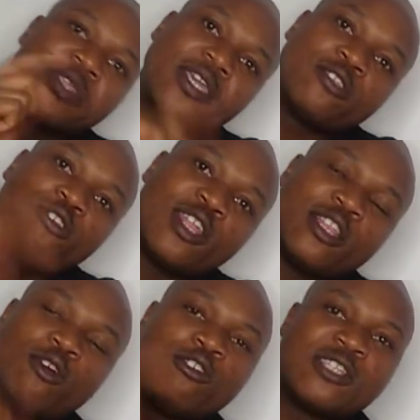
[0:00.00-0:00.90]
so that
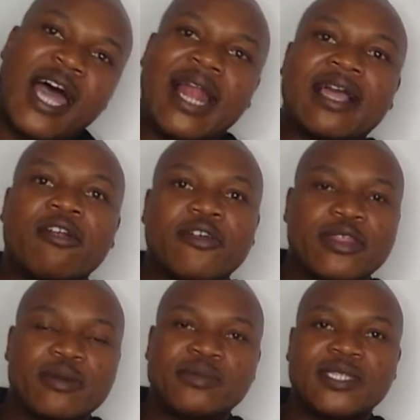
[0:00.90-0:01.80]
those
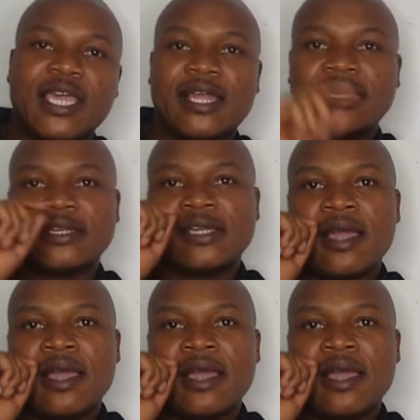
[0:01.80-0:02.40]
algorithms can